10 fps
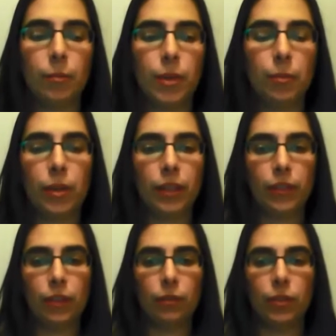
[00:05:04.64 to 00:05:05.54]
people at
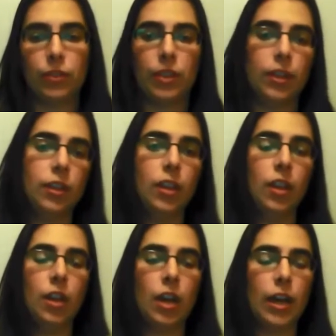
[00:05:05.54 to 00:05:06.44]
the university.
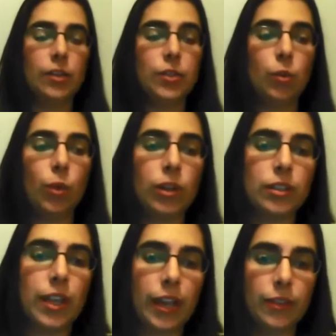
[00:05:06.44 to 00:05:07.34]
I also
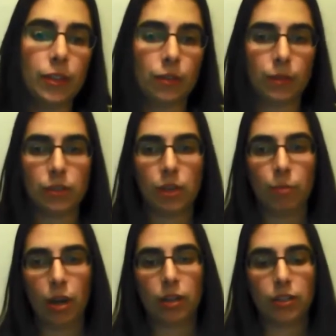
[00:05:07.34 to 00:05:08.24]
worked at the university
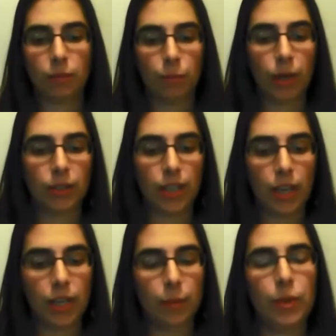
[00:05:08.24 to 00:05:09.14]

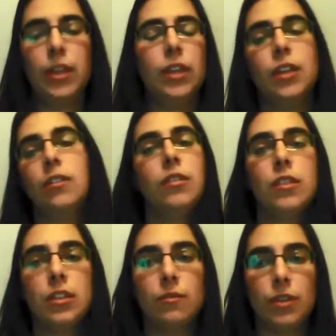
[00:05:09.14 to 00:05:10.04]
part-time in
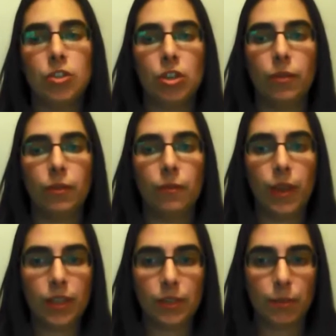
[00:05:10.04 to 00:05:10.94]
the Division of
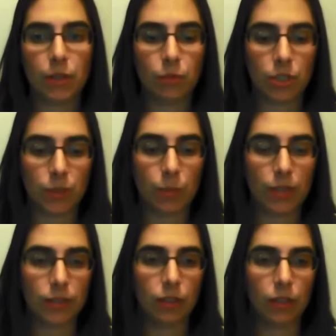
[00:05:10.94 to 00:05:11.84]
Advancement, which is
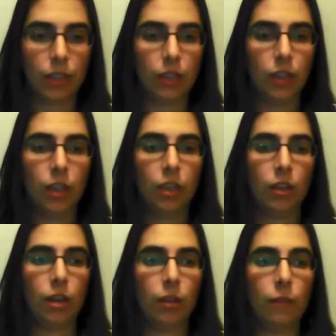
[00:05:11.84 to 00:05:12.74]
basically
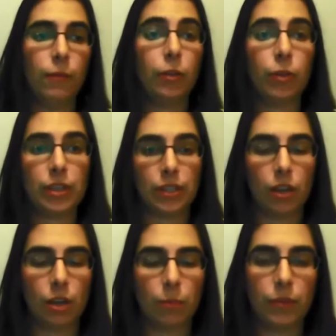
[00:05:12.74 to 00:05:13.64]
the fundraising
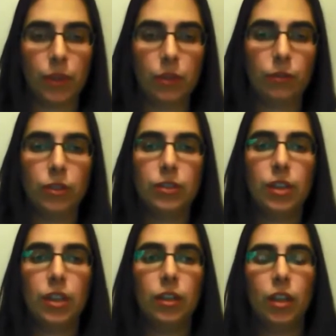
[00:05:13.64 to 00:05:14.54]
arm of the
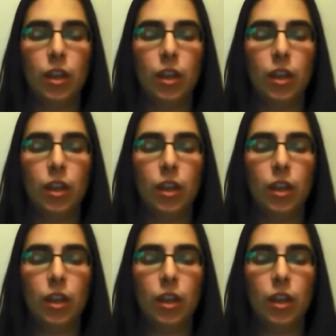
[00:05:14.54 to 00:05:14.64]
university.